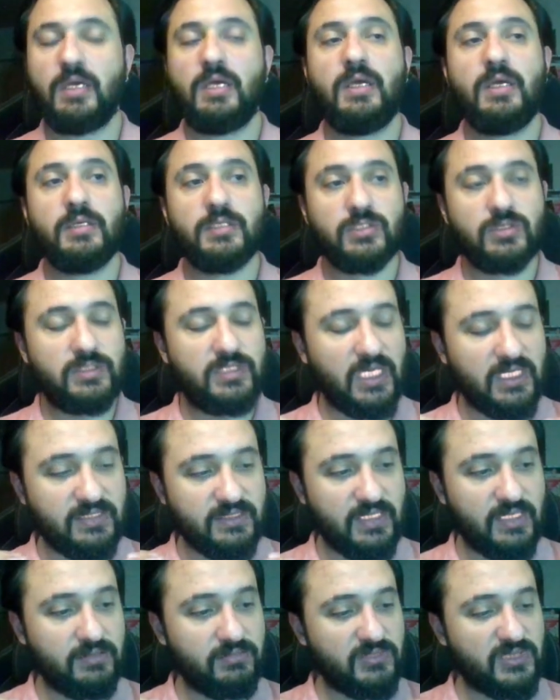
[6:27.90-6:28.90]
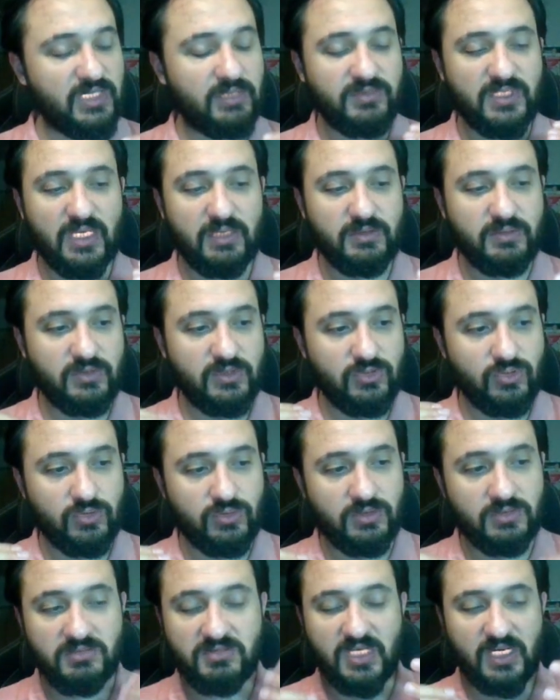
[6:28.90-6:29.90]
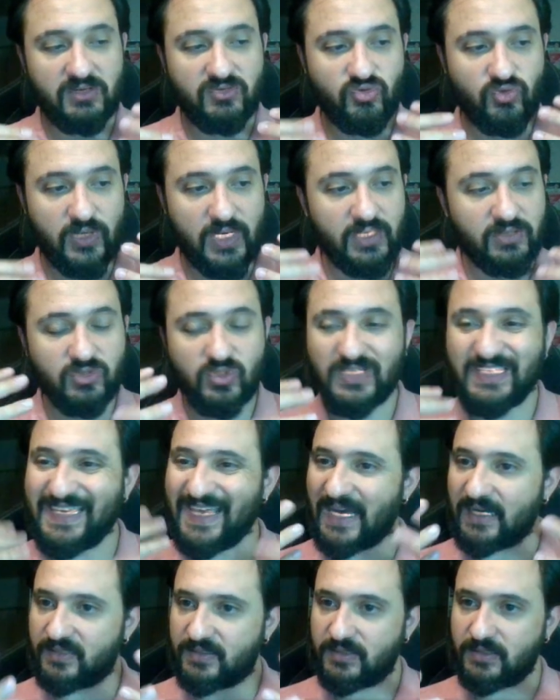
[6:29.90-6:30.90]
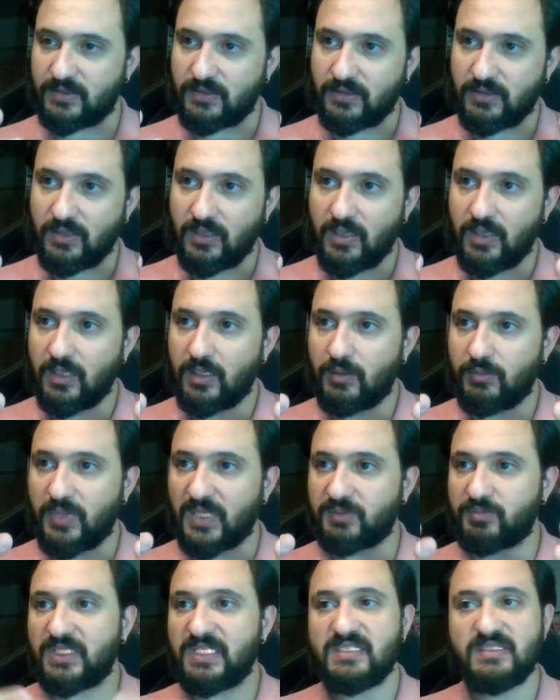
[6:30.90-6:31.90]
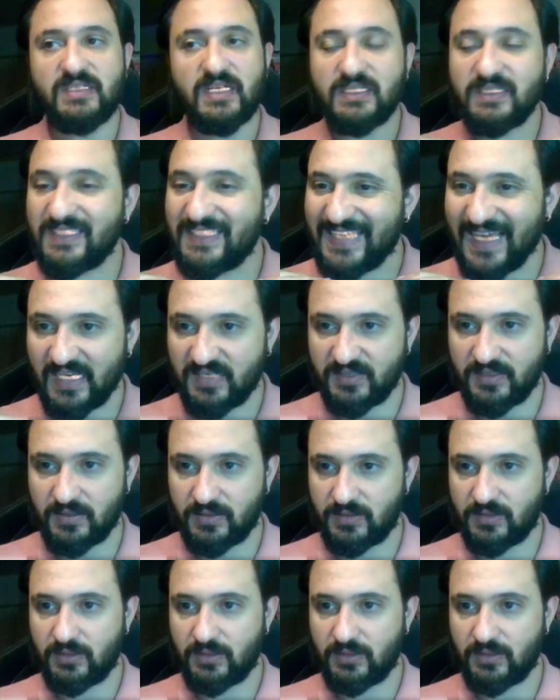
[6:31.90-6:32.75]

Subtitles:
Just like sometimes students are trying to guess, but please not guess it.